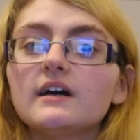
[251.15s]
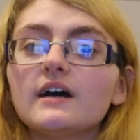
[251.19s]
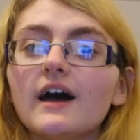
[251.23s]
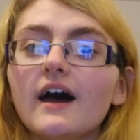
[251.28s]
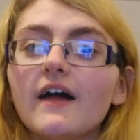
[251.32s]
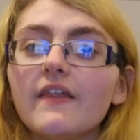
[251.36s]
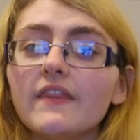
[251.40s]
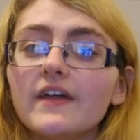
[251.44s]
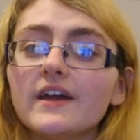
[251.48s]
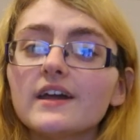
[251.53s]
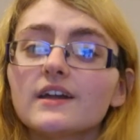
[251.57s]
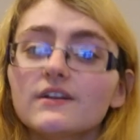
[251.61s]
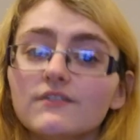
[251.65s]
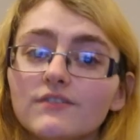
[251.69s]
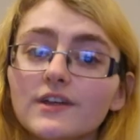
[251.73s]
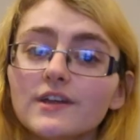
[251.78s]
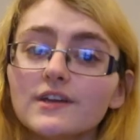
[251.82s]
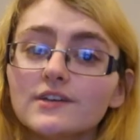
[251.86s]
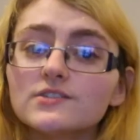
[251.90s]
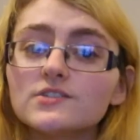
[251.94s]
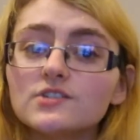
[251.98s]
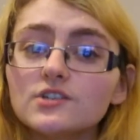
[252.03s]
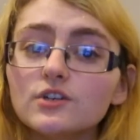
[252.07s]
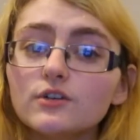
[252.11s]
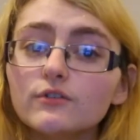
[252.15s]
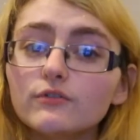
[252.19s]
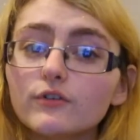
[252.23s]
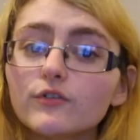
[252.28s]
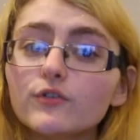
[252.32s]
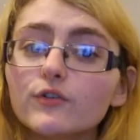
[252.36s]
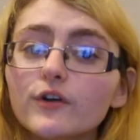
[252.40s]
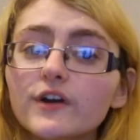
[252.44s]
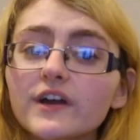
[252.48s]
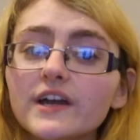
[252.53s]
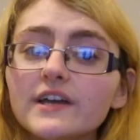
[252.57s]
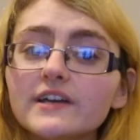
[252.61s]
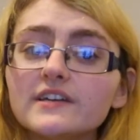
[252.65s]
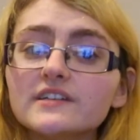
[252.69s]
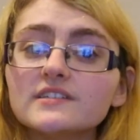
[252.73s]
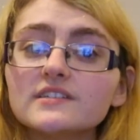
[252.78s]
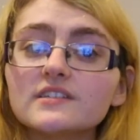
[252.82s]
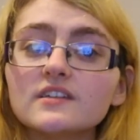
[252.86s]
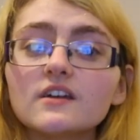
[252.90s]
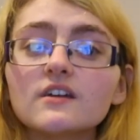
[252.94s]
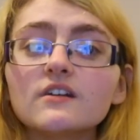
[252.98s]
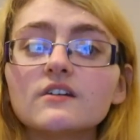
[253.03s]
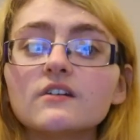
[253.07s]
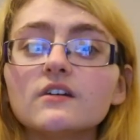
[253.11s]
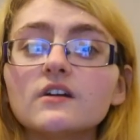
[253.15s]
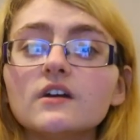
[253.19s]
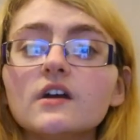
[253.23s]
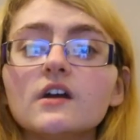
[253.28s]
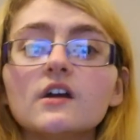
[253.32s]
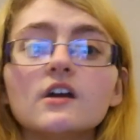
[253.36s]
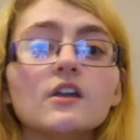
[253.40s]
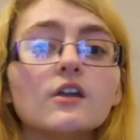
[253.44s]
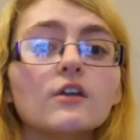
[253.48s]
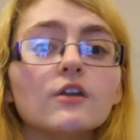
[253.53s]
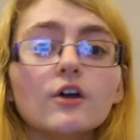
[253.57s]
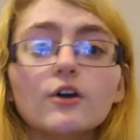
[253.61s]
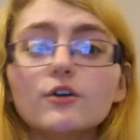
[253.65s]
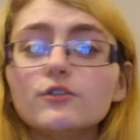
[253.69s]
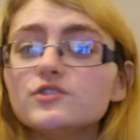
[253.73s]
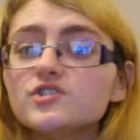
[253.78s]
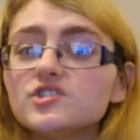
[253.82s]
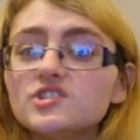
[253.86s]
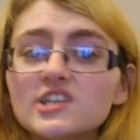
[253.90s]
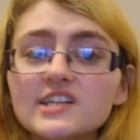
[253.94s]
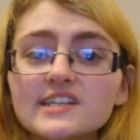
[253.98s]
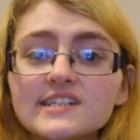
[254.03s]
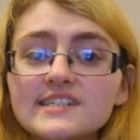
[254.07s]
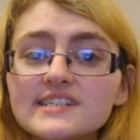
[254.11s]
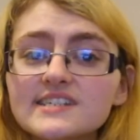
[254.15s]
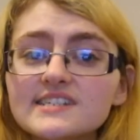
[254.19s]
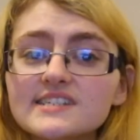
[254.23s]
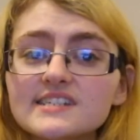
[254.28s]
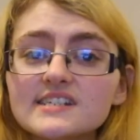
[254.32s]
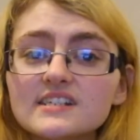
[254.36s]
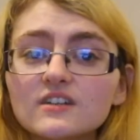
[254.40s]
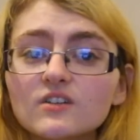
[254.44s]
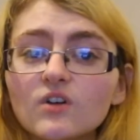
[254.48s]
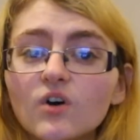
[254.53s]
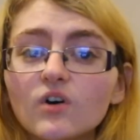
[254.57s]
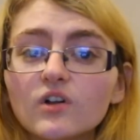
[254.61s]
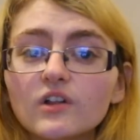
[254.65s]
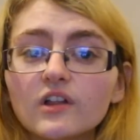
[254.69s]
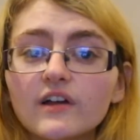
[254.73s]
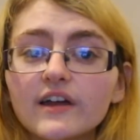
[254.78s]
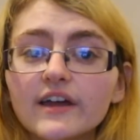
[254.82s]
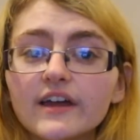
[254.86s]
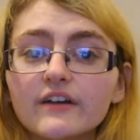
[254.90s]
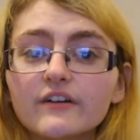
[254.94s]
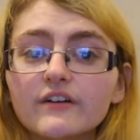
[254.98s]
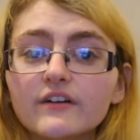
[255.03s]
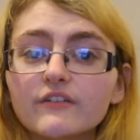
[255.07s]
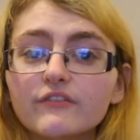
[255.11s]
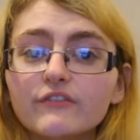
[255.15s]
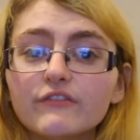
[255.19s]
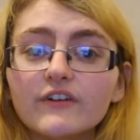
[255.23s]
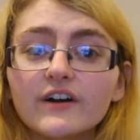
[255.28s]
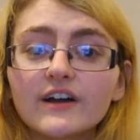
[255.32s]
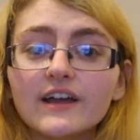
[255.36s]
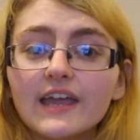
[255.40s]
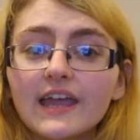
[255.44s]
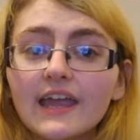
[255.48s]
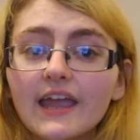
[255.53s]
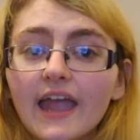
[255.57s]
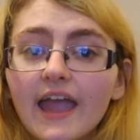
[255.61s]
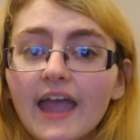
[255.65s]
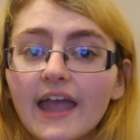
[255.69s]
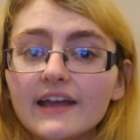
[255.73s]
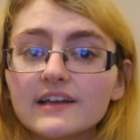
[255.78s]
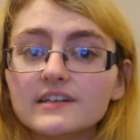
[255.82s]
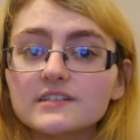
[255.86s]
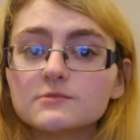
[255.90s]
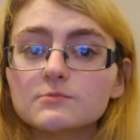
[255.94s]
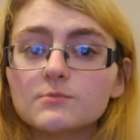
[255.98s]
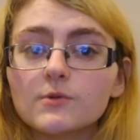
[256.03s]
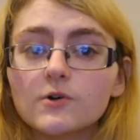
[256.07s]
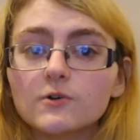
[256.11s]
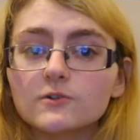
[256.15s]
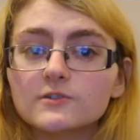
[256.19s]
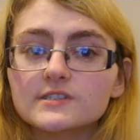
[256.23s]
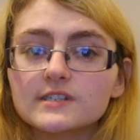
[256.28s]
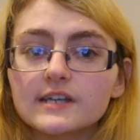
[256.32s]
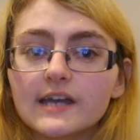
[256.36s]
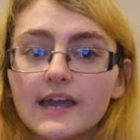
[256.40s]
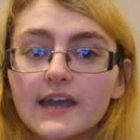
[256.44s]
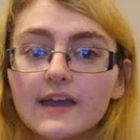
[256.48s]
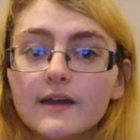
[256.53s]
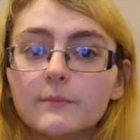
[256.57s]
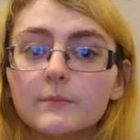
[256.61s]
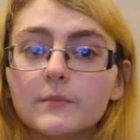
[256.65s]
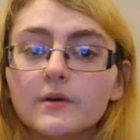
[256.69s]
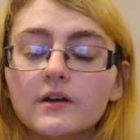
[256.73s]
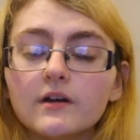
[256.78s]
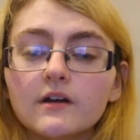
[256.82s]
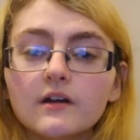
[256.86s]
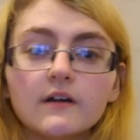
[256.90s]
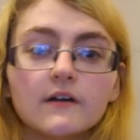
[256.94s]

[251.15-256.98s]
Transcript: And they're giving it to you for free. So, no shit is it not like a fucking Xbox game.